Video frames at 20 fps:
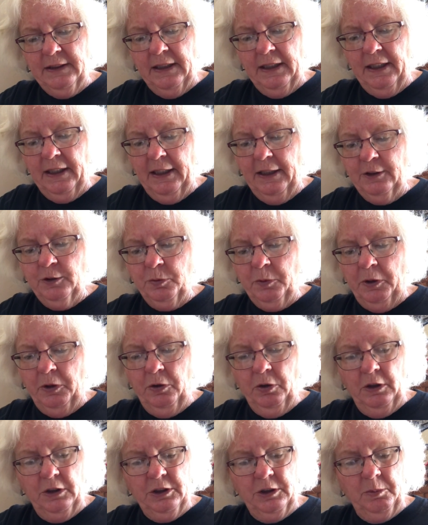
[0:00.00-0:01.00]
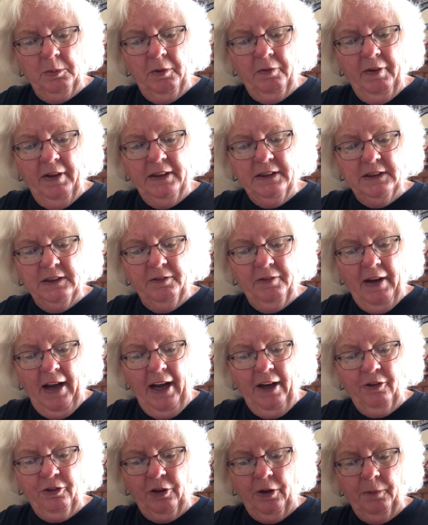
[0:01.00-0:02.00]
and unless we took some evasive
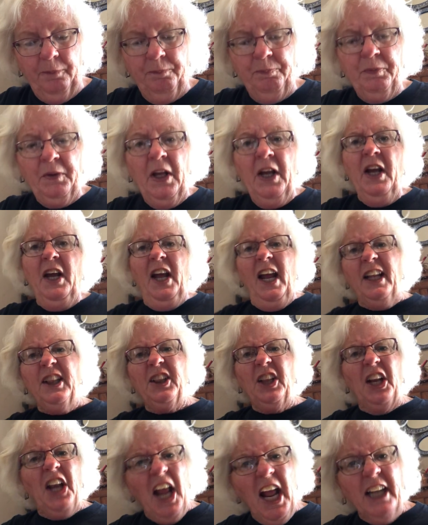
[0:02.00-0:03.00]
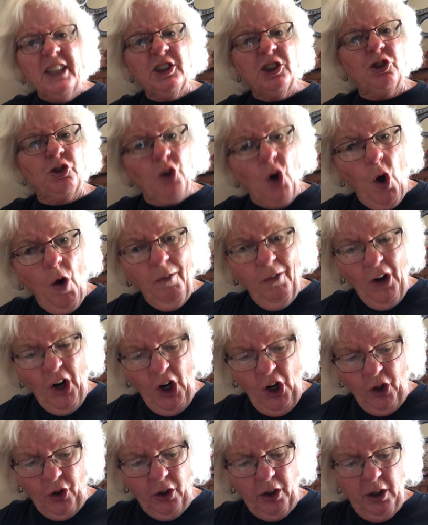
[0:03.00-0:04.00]
action, hit the ditch,
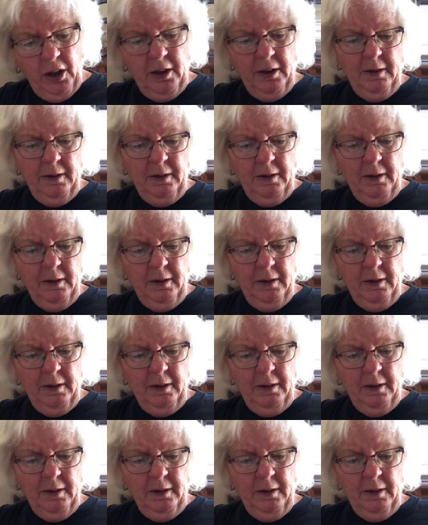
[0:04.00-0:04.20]
Drover!